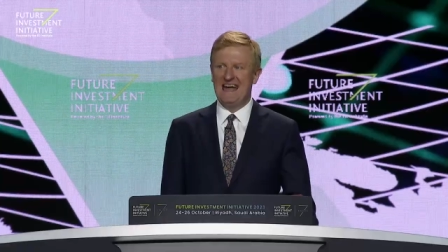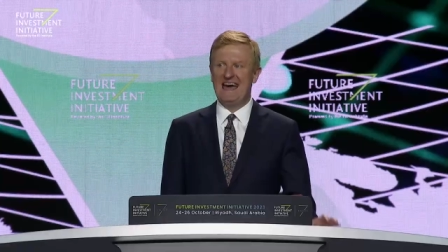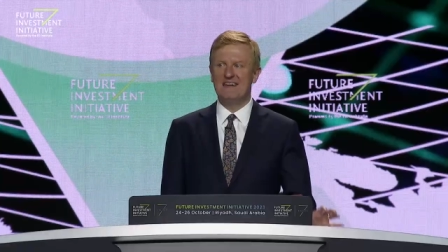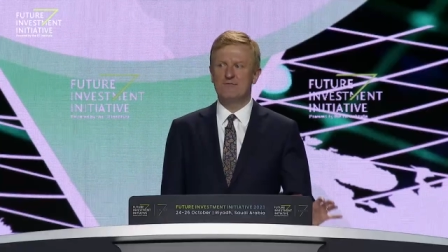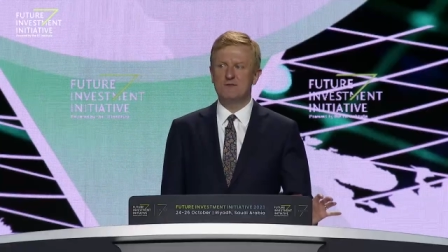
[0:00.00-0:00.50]

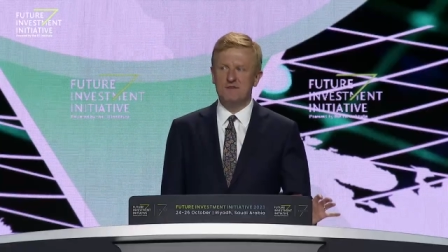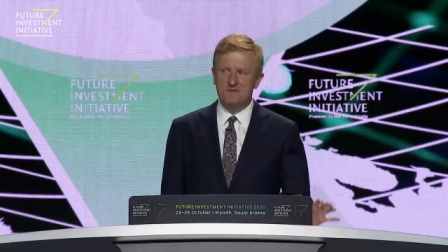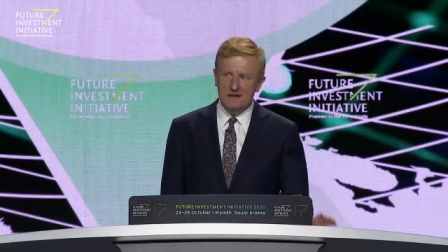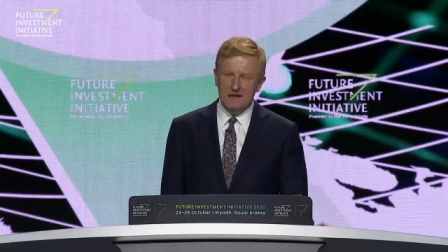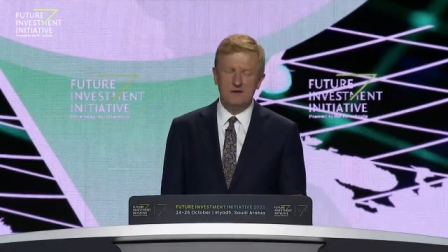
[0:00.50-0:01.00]
and
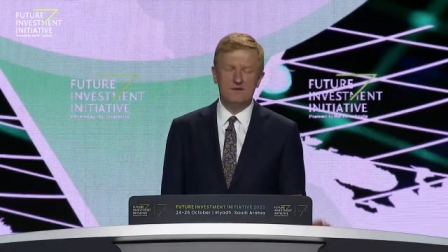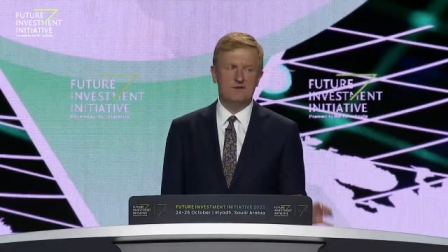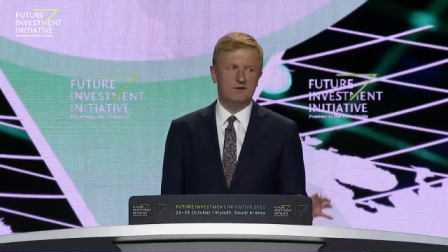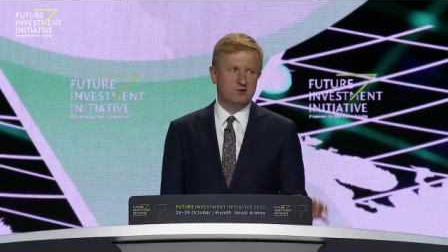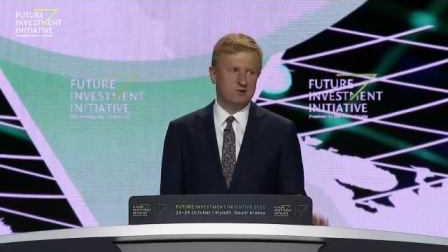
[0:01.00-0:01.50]
resilience
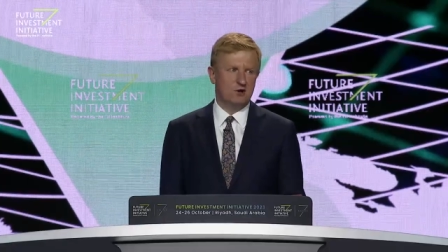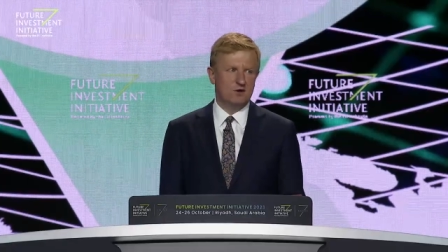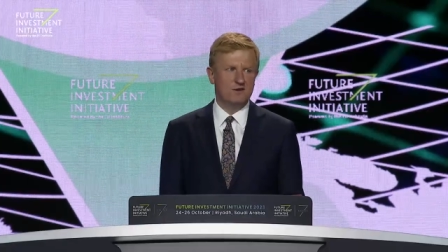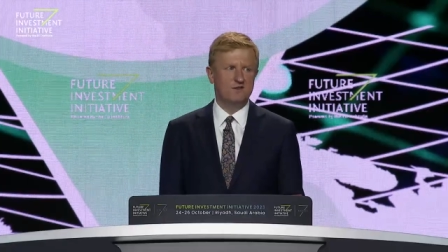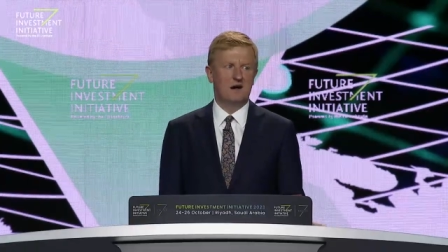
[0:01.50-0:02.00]
to
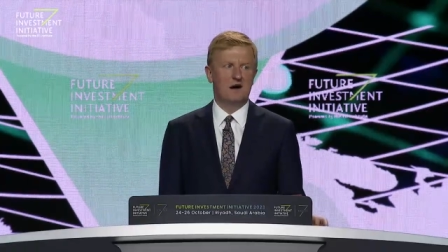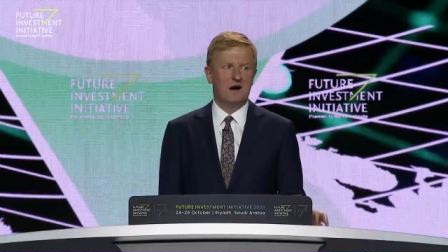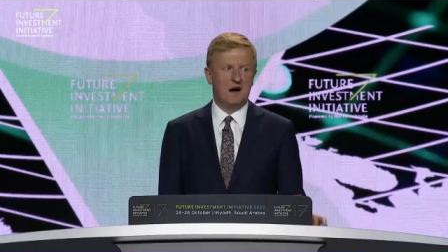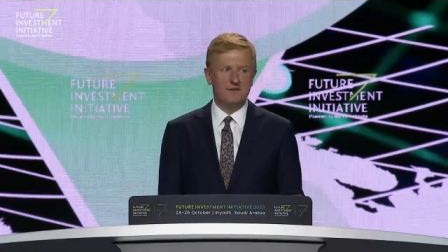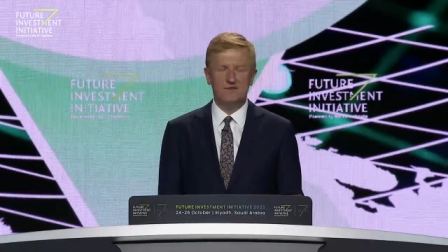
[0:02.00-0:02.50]
shocks
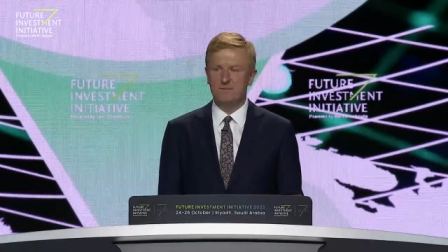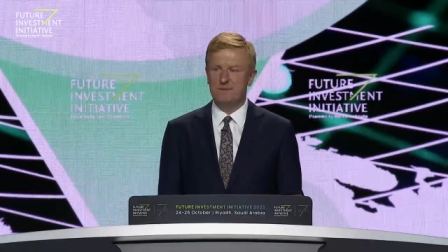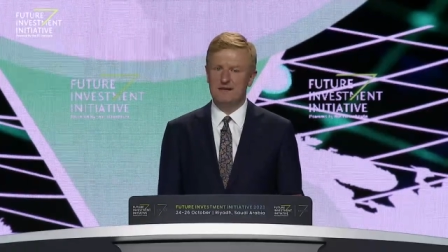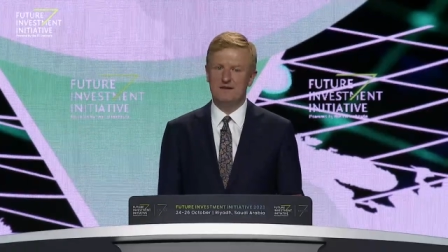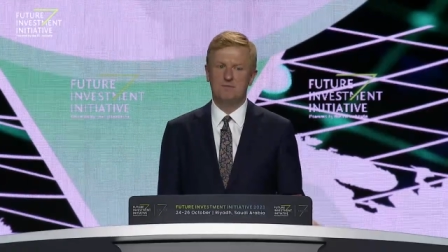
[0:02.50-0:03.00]
are
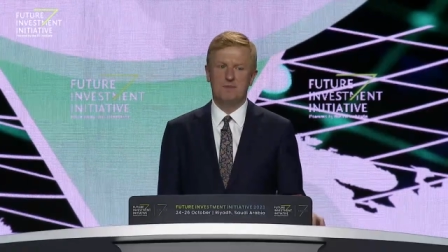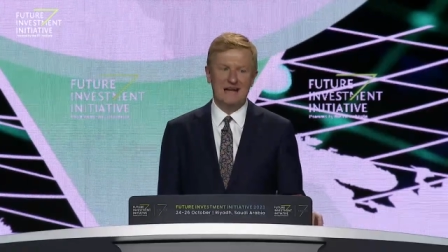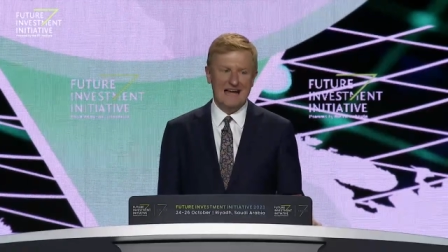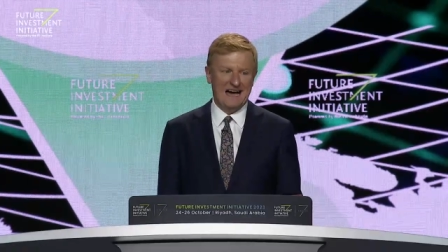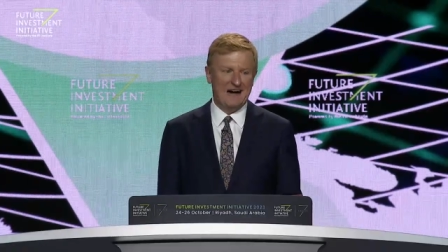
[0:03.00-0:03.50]
underpinned
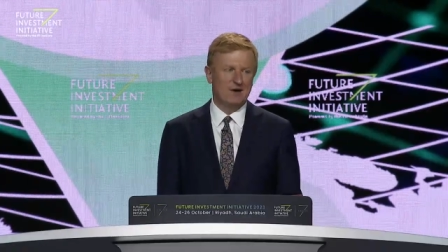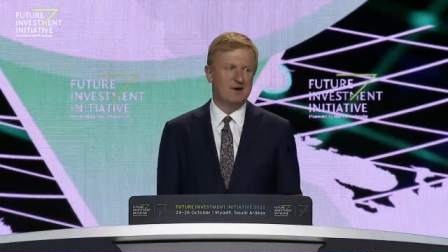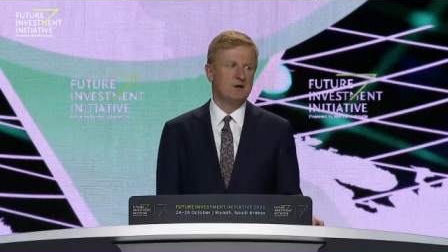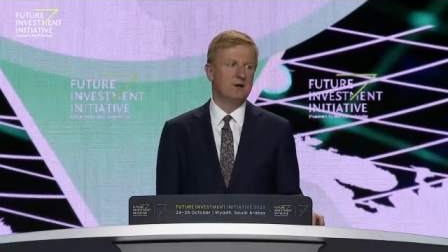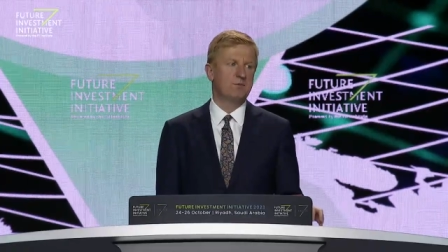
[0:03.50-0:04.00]
by our
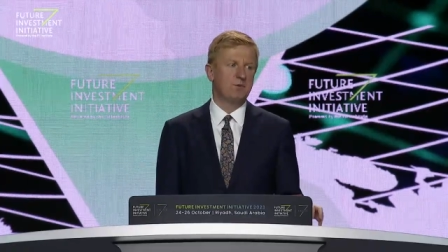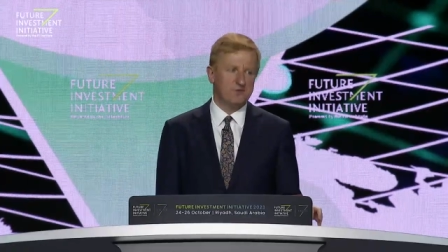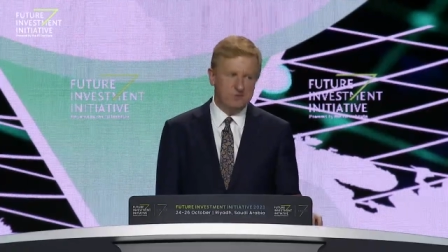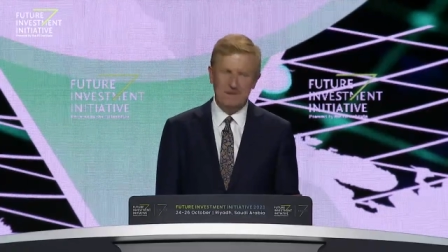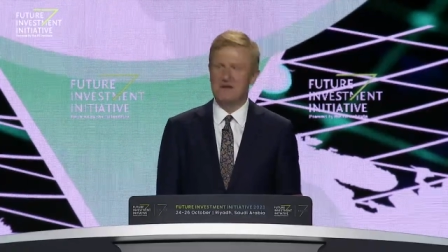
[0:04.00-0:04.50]

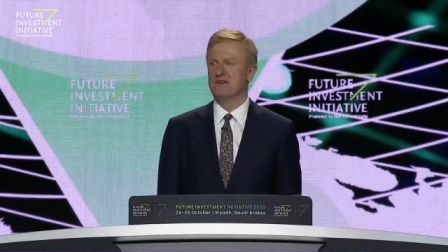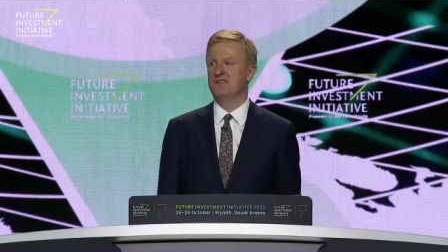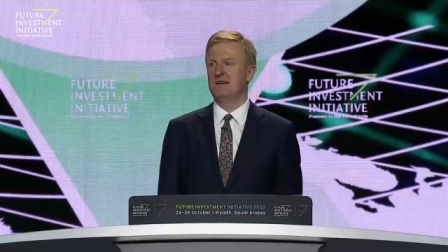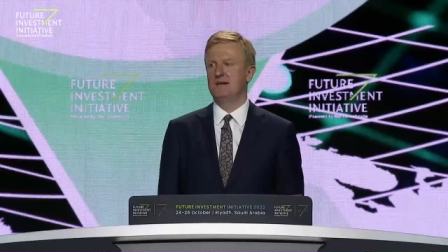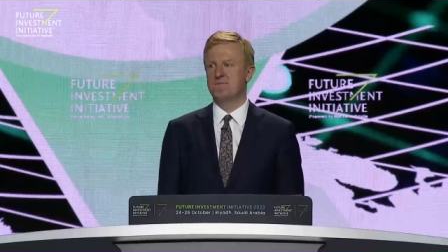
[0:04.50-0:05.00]

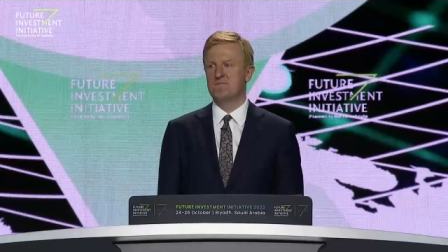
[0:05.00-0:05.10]
prosperity.